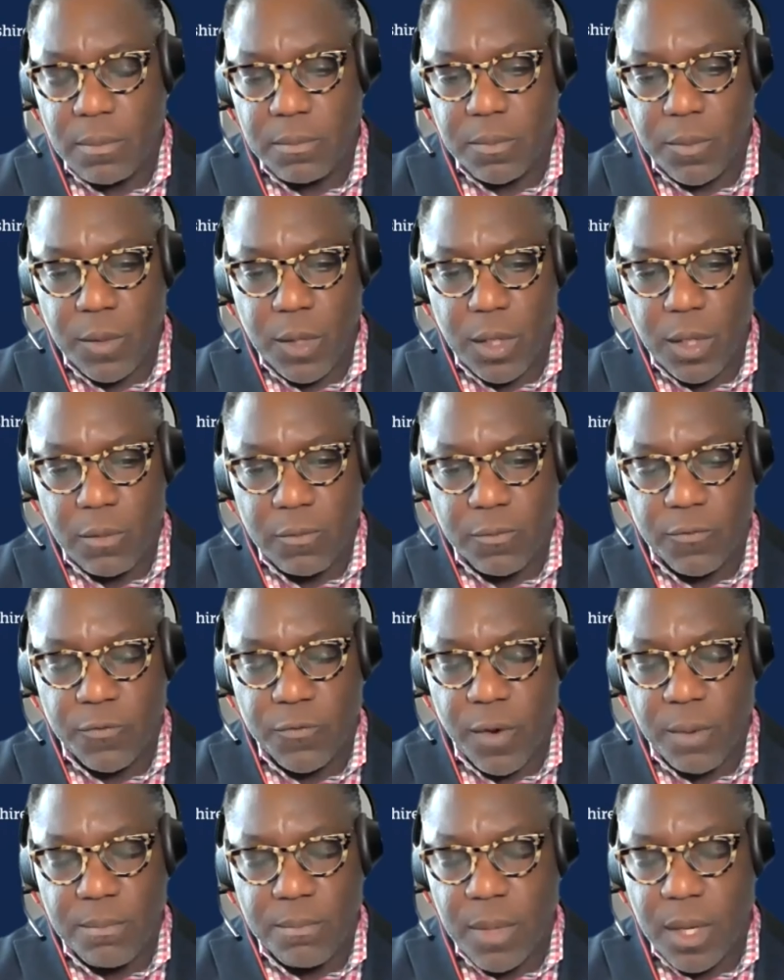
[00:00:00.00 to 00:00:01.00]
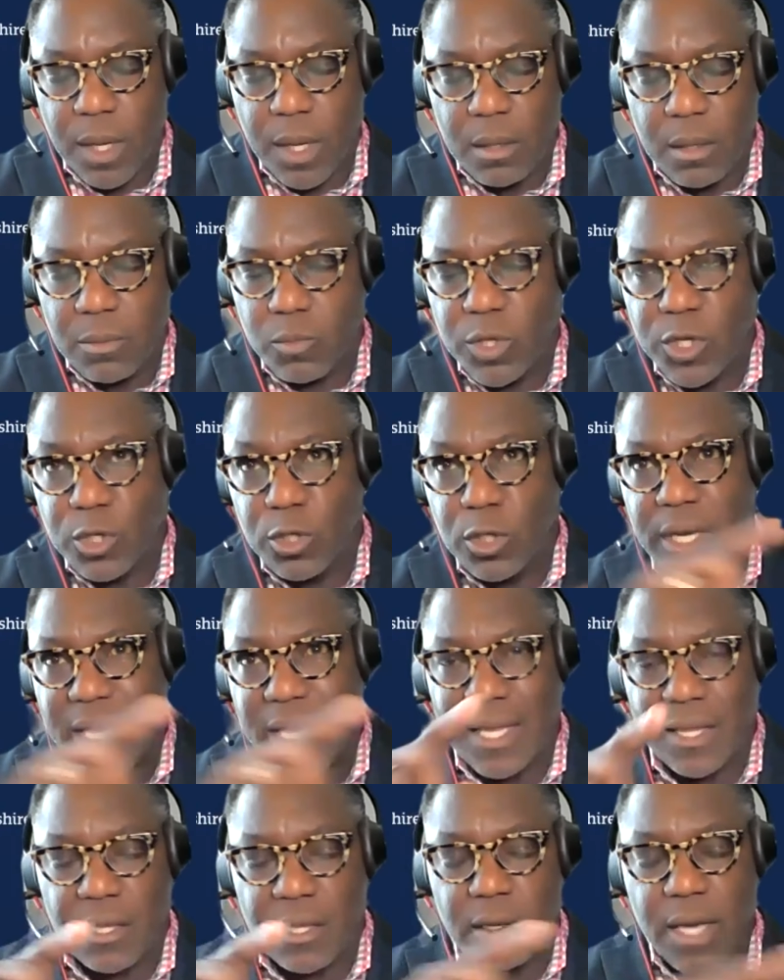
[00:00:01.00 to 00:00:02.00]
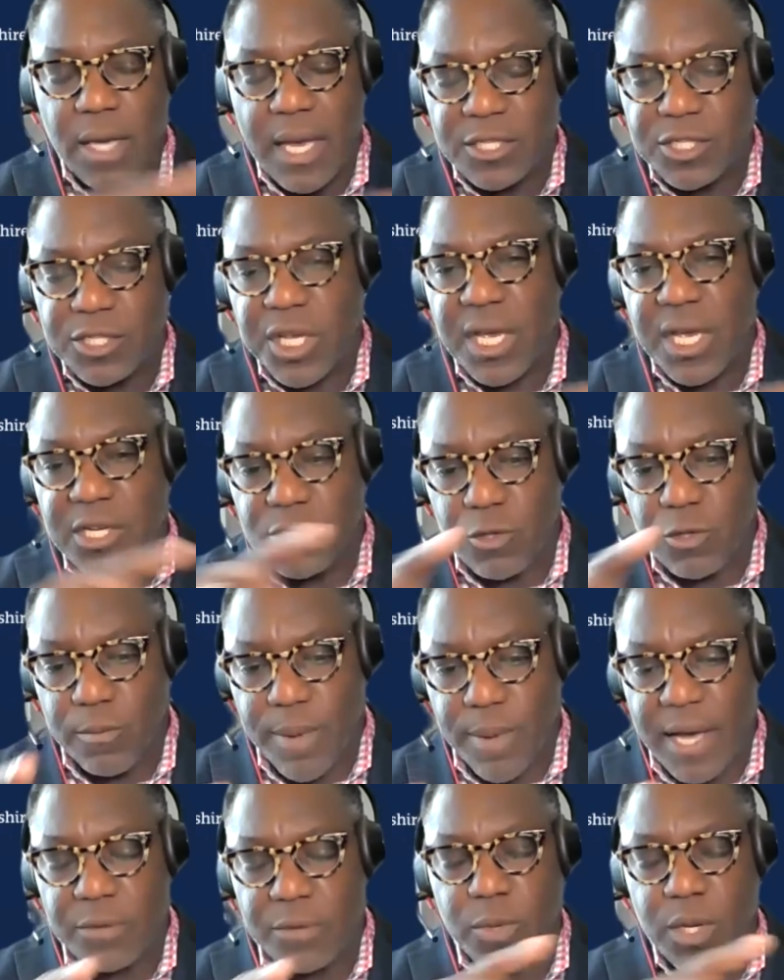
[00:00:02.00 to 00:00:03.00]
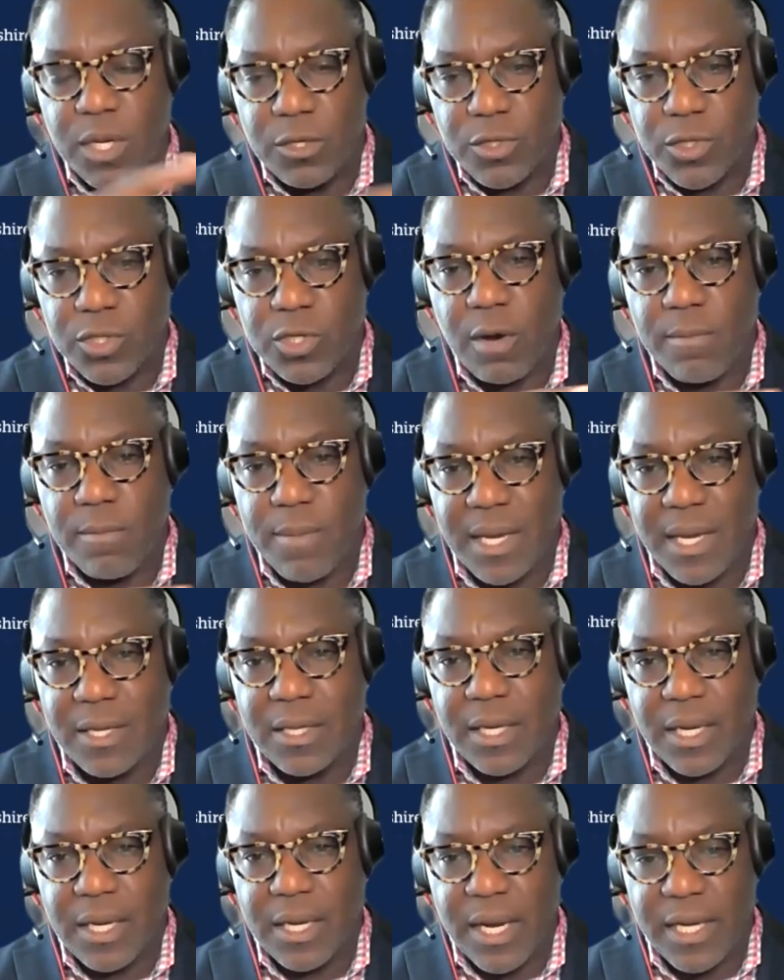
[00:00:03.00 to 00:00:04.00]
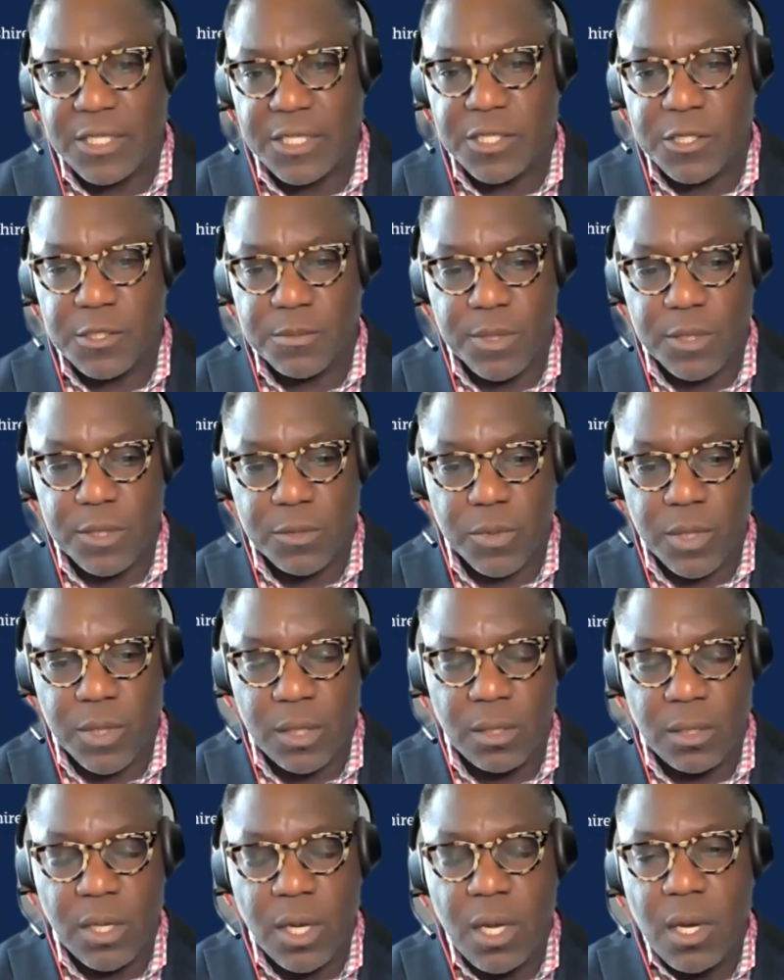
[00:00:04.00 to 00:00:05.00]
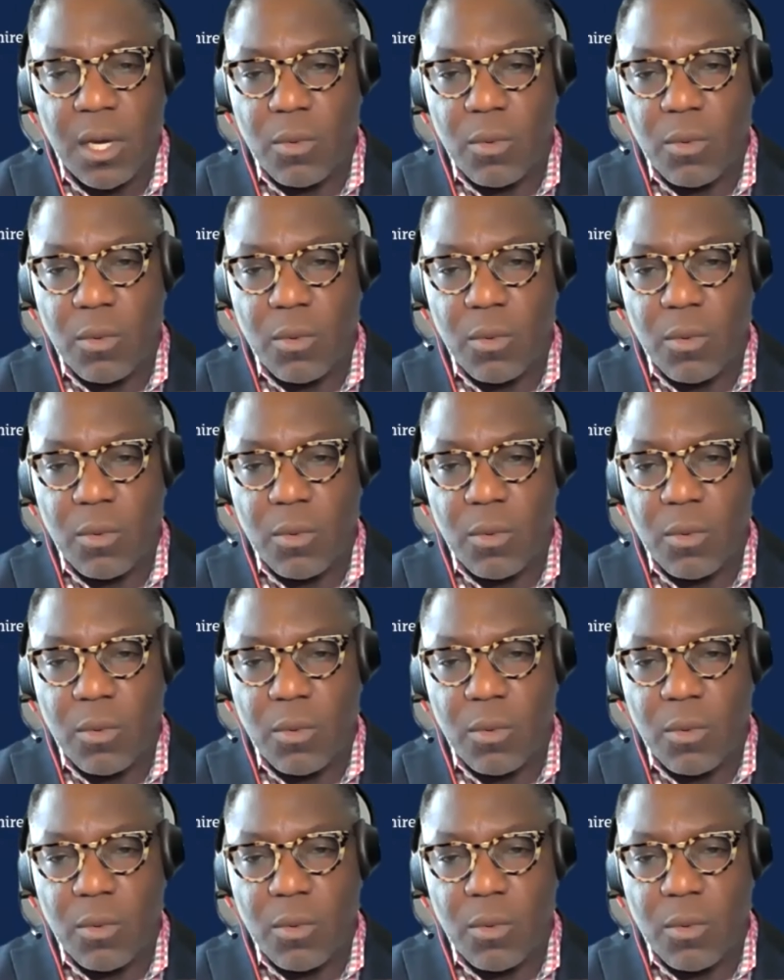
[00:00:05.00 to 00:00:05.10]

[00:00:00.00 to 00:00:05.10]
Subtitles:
you look at the educational pathway and you start making the connections between